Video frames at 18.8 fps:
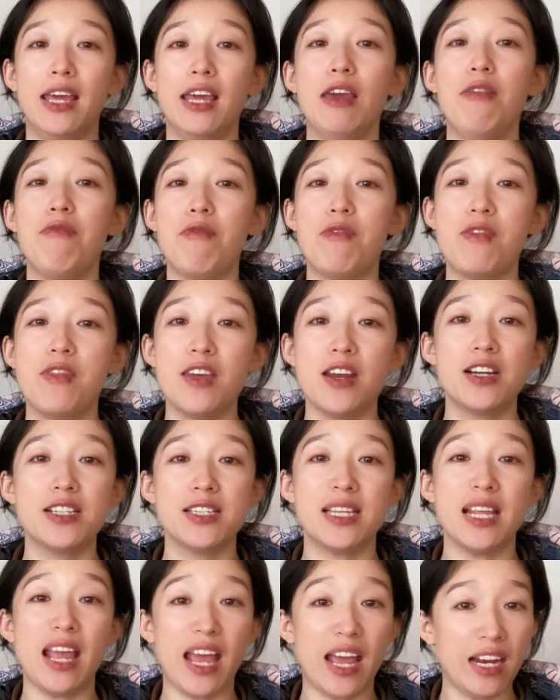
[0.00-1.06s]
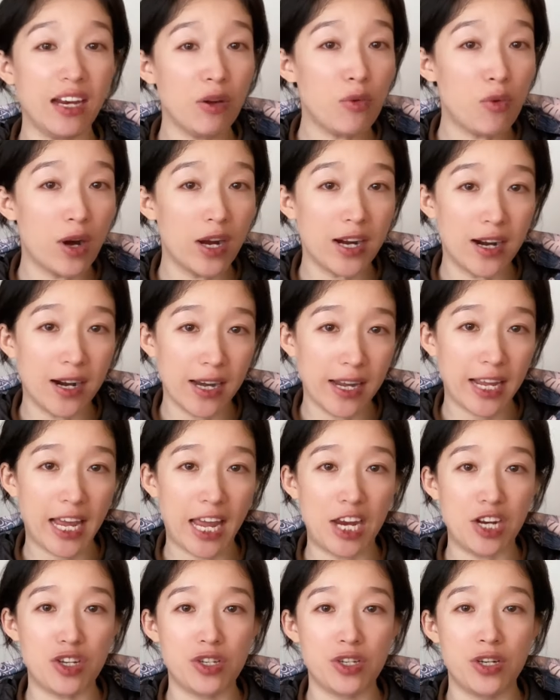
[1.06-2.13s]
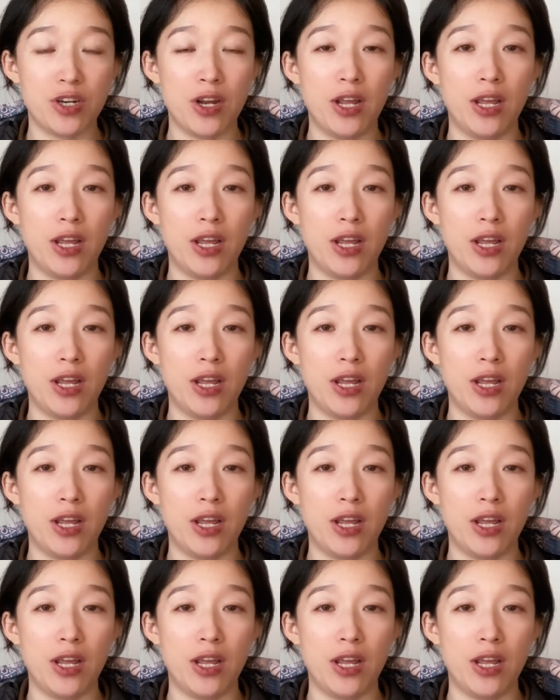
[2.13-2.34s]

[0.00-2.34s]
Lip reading: if there's any water leakage.